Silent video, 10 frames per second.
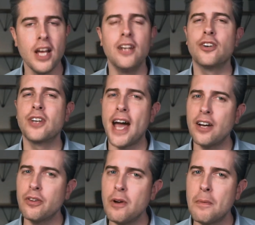your
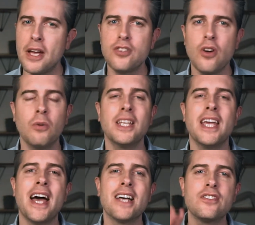category page only
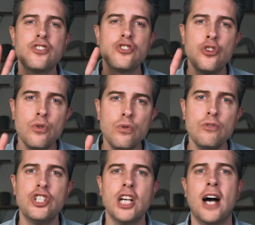has
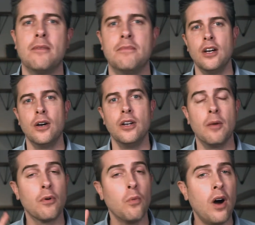2 jobs.
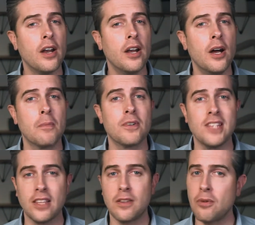Number 1,
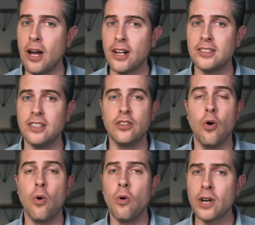present the products in an
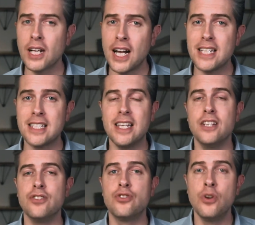organized and
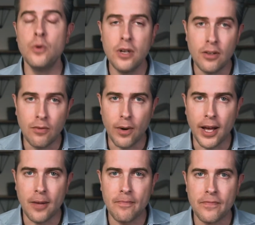intuitive
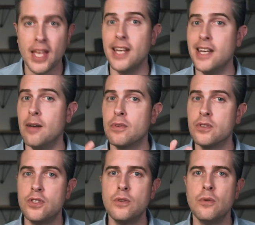way. And number
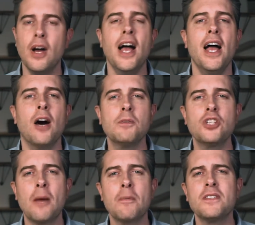2, help
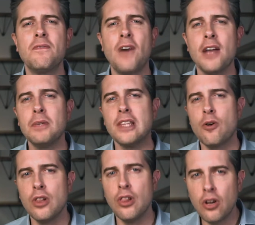shoppers find what they
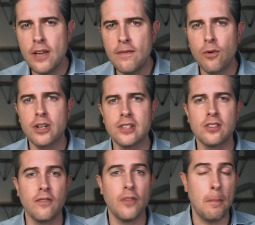were looking for to
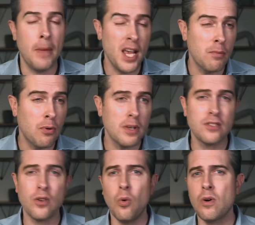solve the pain
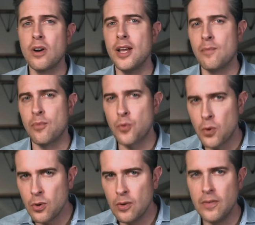points or
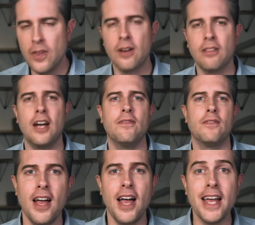improve their
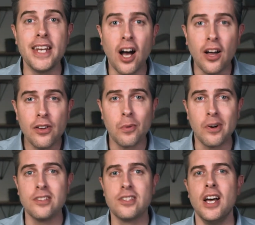life. In other
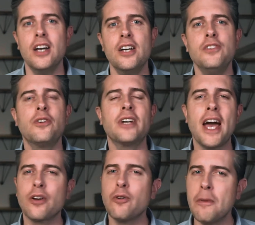words, your
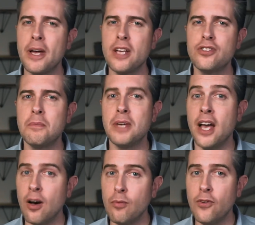category page should be
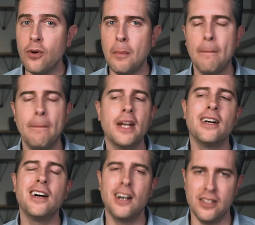helpful
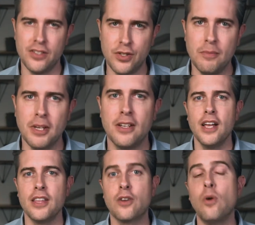but unassuming.
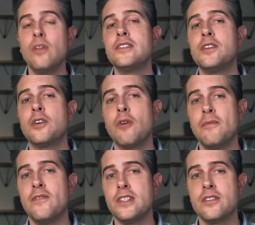The goal is to
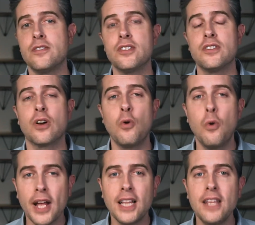equip visitors to
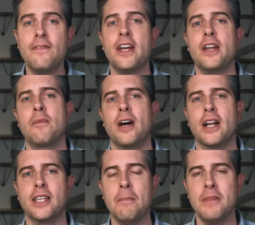quickly find a
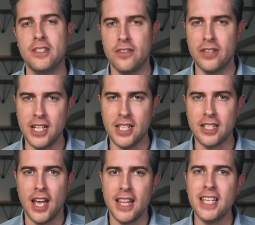product that meets their
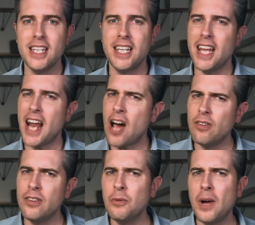needs. Then get
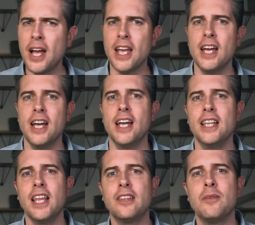out of their way
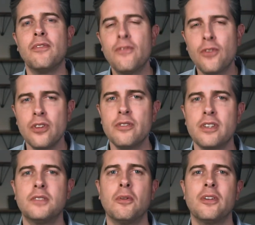and let them further
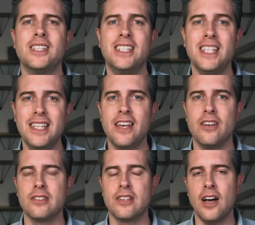explore the
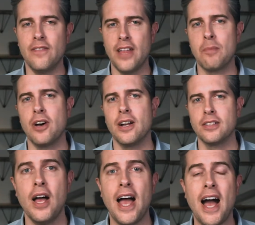details of that
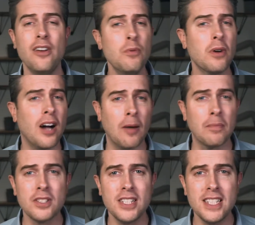product. How do you
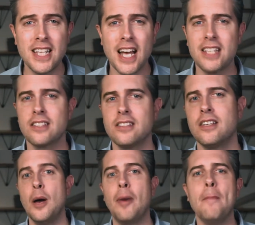accomplish these tasks?
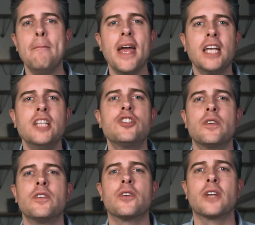By making
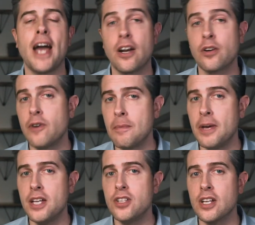sure your category
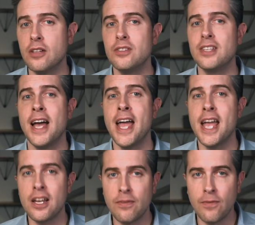page includes a
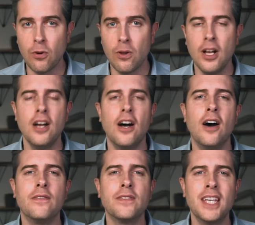handful
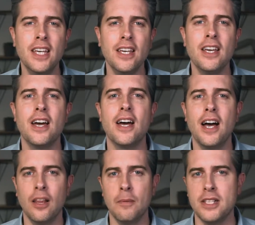of key
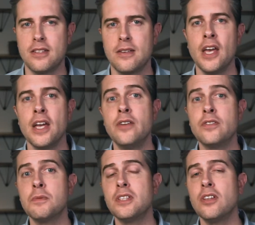elements.
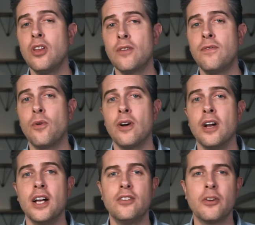Here's what to look for
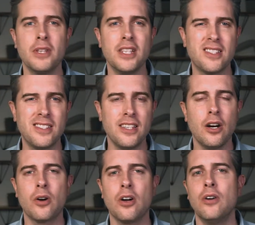during the
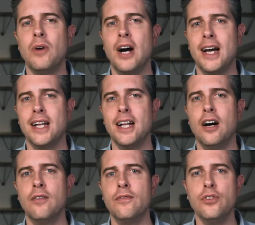CRO audit
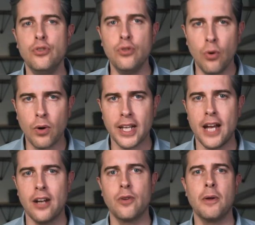of your category